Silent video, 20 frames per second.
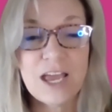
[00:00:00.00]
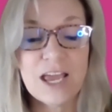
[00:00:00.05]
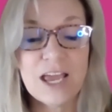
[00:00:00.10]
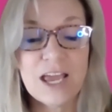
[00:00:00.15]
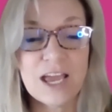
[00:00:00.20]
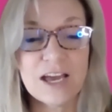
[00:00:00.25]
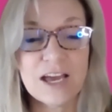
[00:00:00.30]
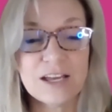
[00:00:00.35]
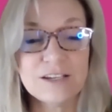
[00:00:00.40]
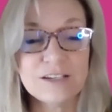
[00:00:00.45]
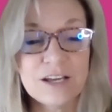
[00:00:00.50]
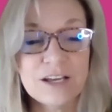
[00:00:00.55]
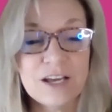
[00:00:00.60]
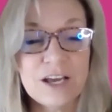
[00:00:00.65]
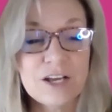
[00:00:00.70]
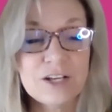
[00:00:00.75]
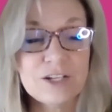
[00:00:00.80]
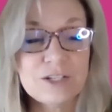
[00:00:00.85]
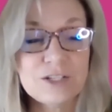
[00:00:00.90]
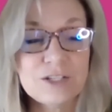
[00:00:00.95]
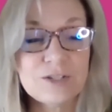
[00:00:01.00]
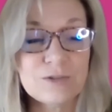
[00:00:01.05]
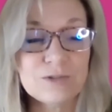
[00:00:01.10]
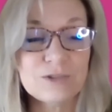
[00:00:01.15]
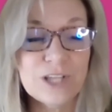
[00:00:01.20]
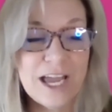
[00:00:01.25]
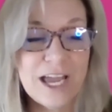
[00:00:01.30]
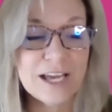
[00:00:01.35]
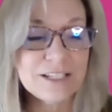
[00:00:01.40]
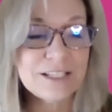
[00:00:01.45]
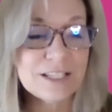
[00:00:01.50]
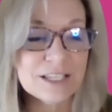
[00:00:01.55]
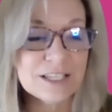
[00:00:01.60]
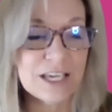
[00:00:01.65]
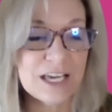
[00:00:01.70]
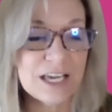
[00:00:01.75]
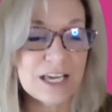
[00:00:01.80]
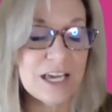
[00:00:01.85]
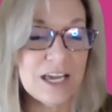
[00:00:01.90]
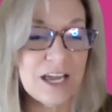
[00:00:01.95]
And so,
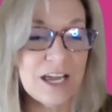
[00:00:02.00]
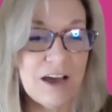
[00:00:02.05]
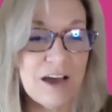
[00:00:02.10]
lastly,